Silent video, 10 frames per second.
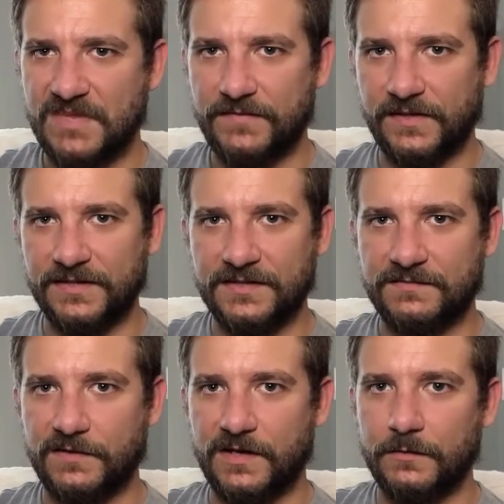if you like this
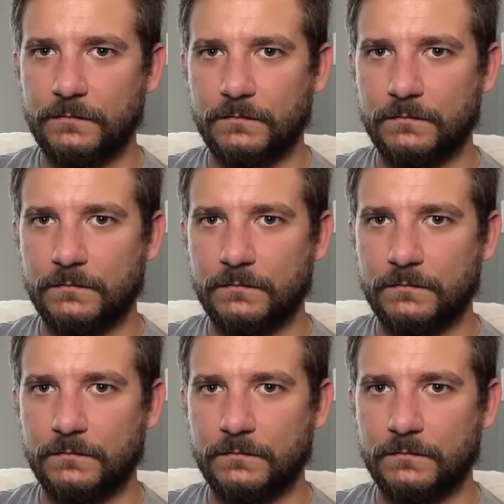video,